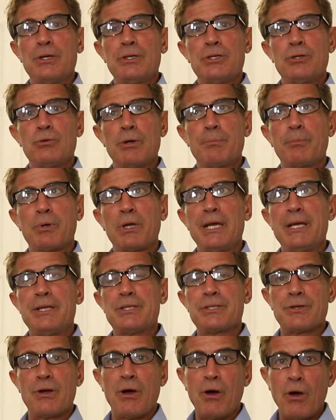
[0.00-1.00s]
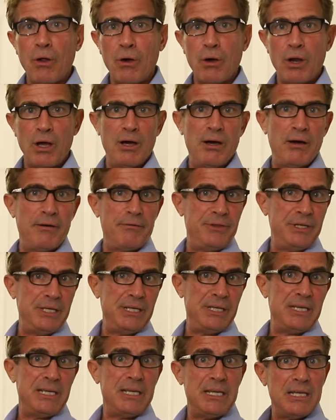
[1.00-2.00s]
to replace all of
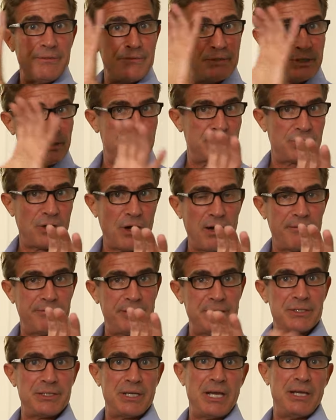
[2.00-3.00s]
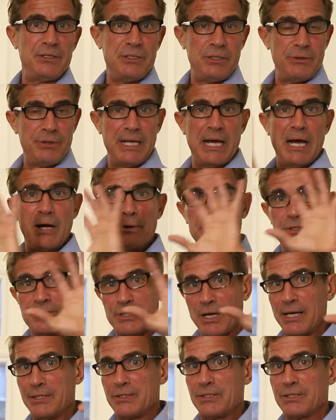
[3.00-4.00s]
the eaves and soffits and do the
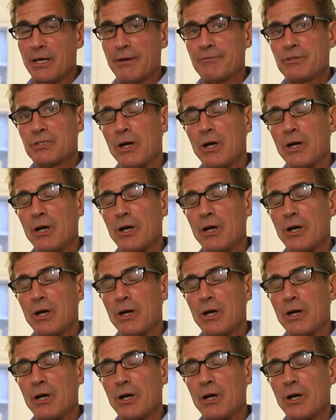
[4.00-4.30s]
outside stuff.